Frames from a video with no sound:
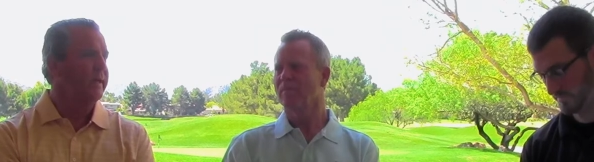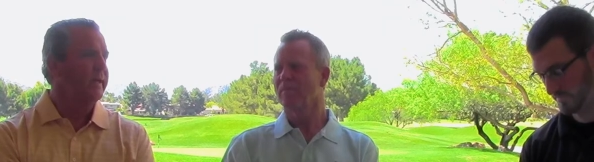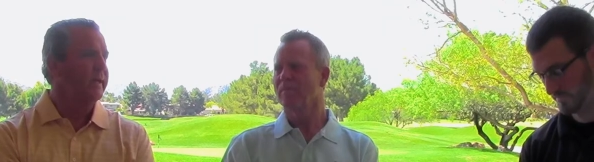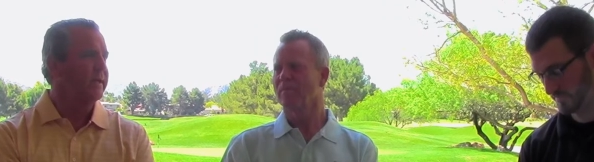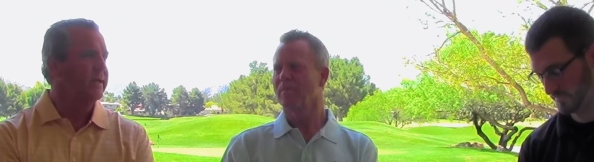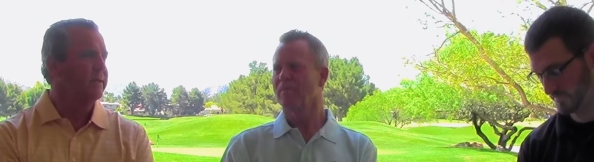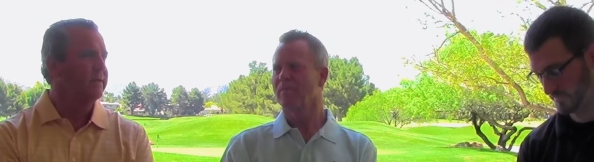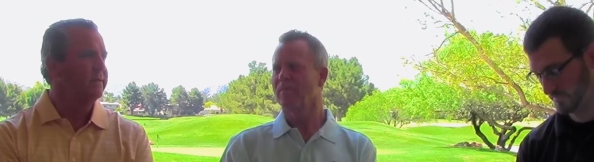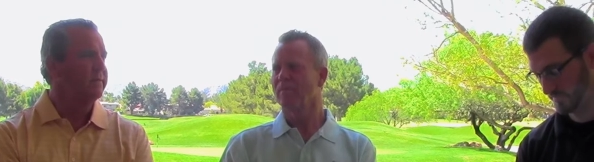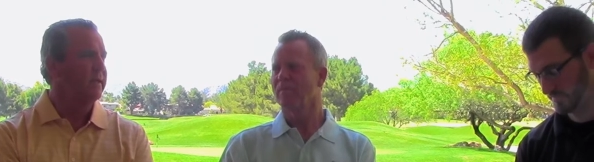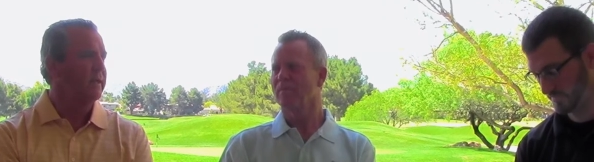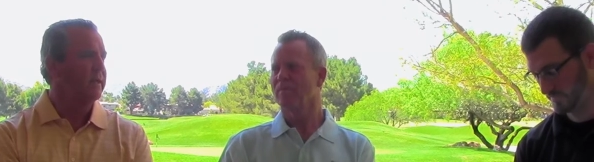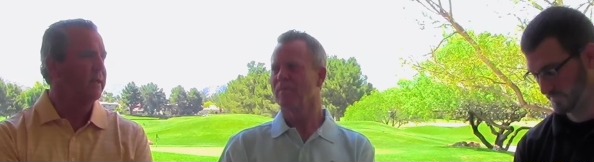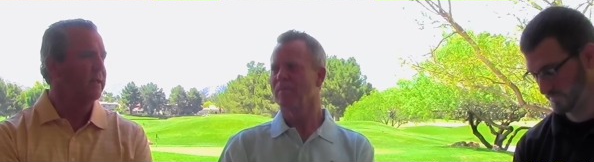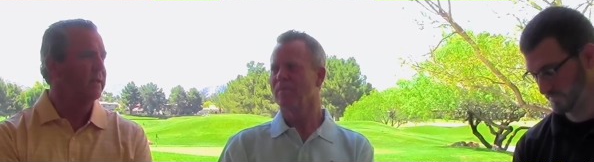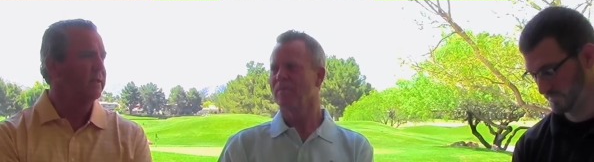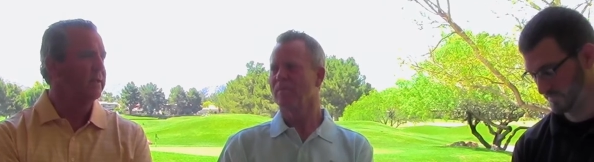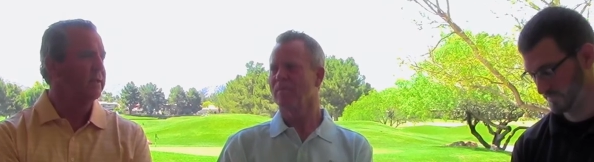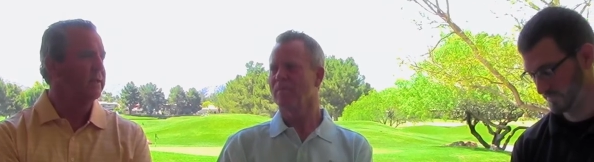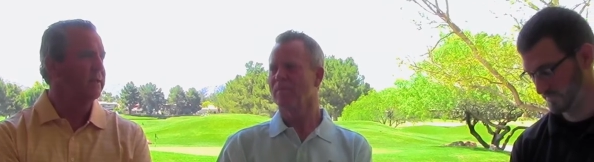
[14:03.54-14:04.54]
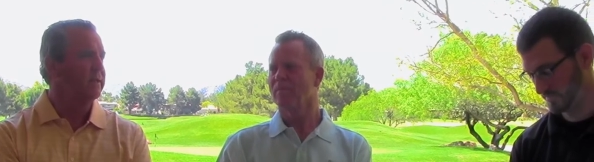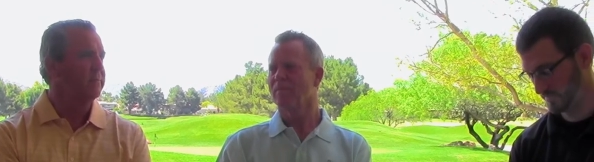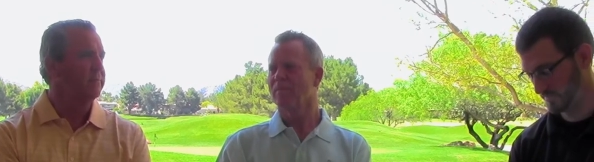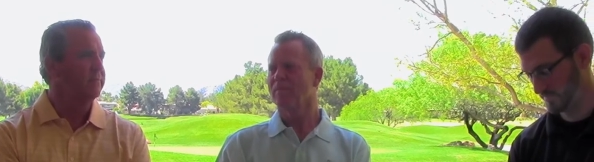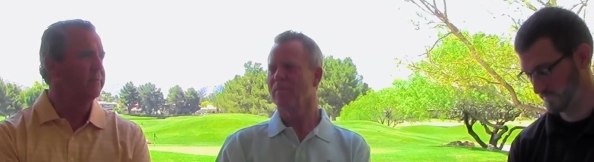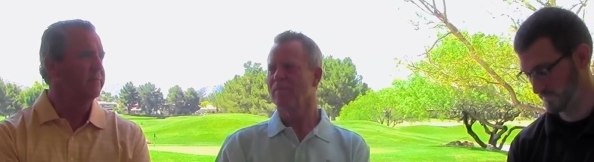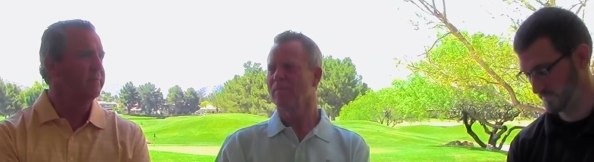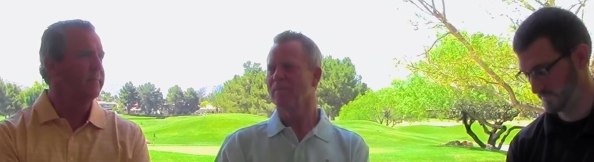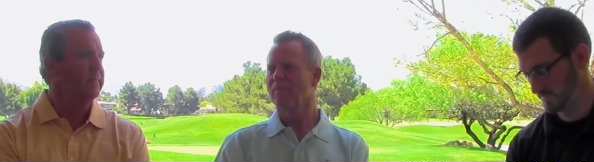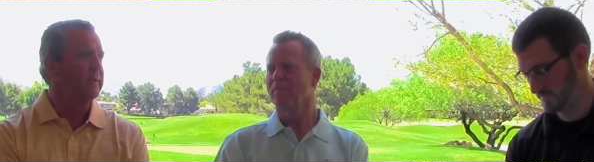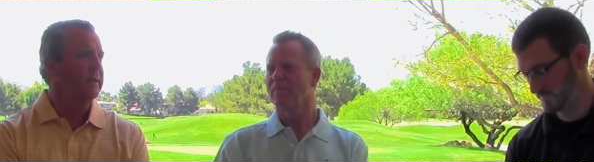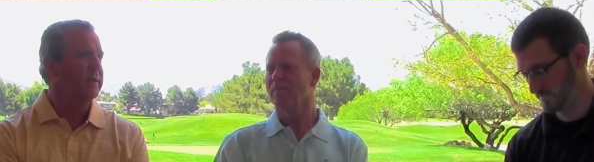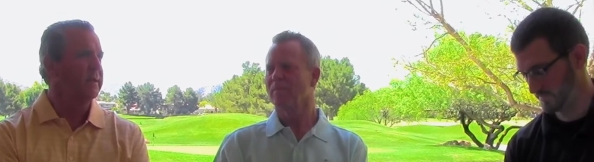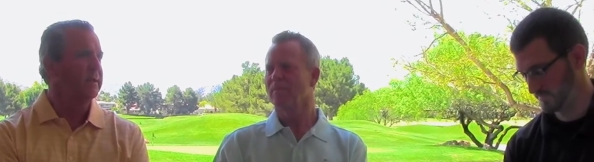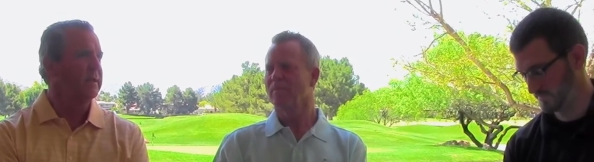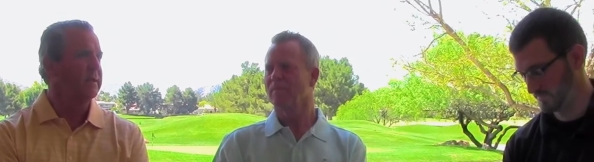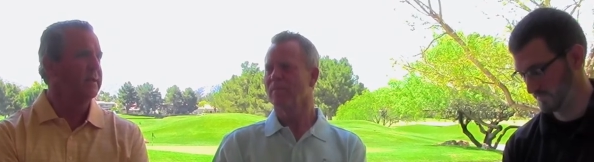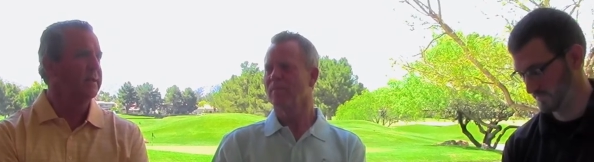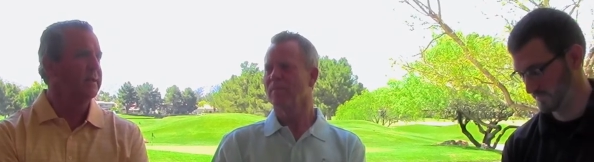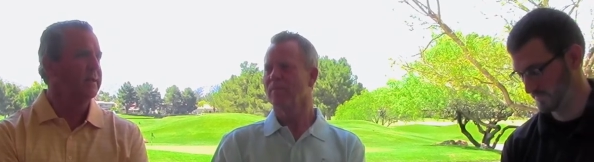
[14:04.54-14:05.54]
Speaker 1: week until the
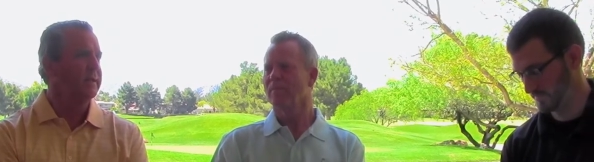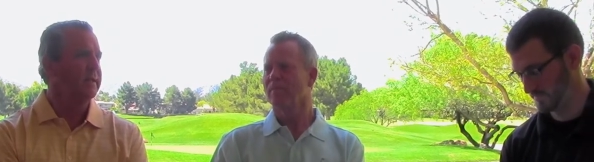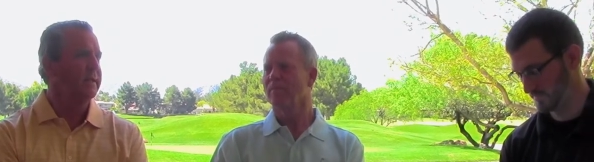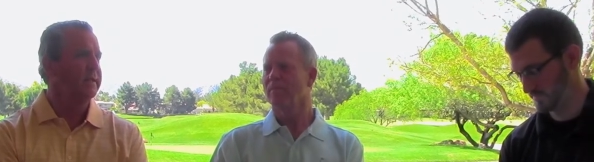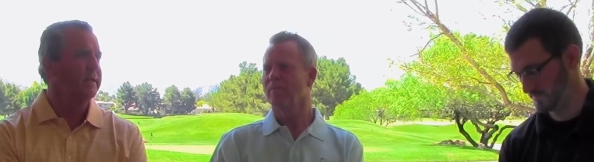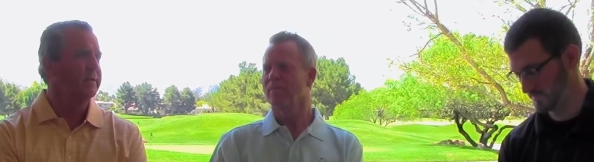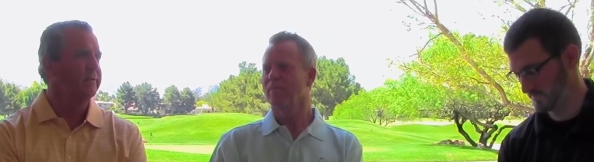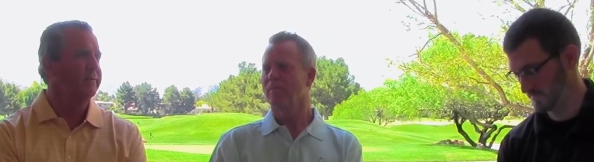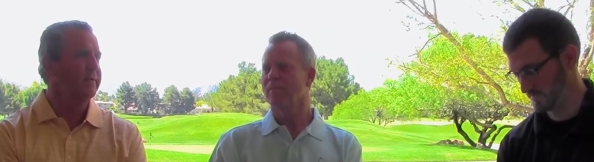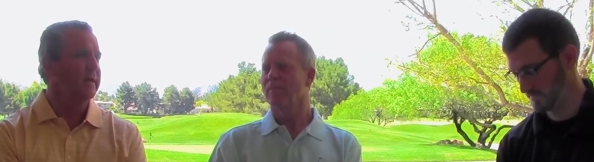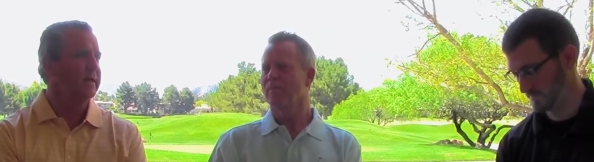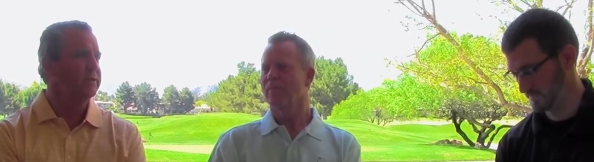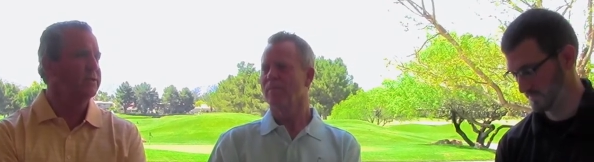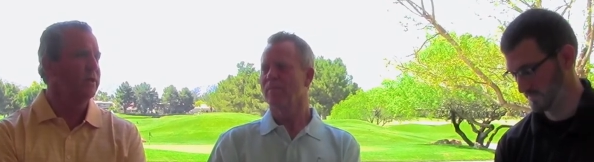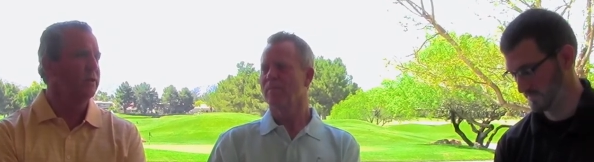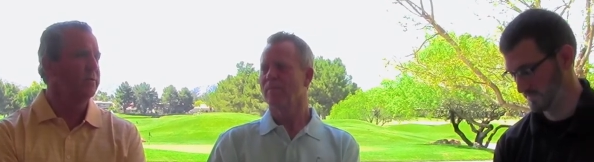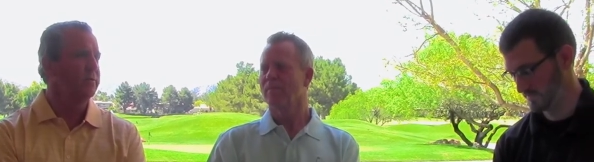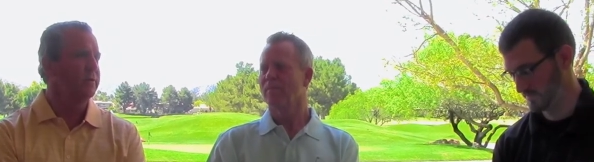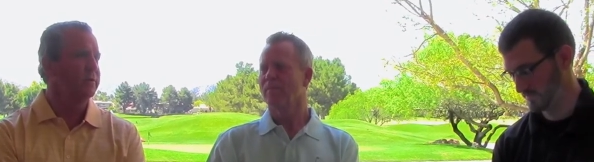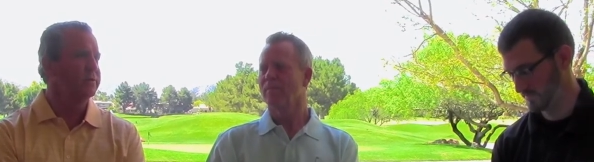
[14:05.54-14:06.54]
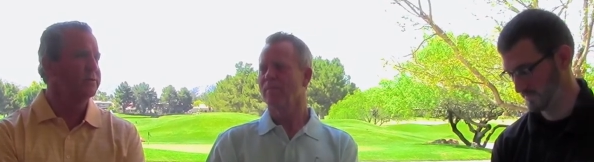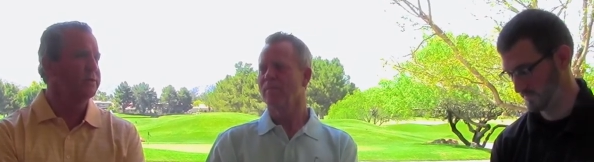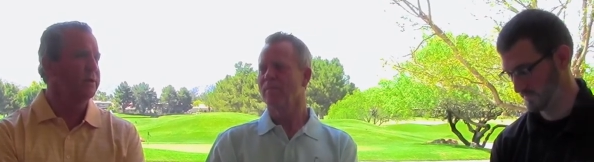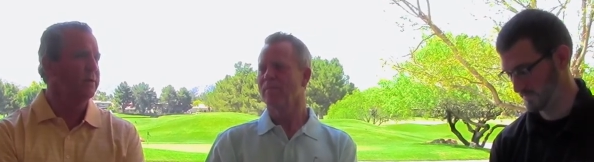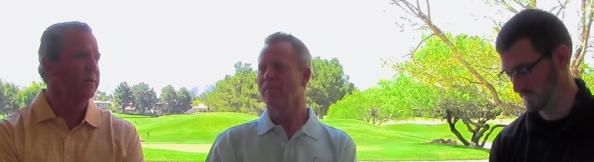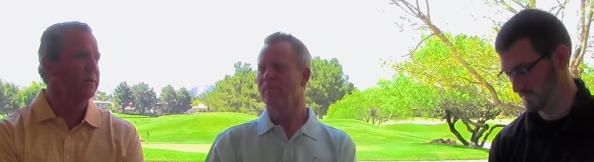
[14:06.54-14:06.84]
uh, end of October.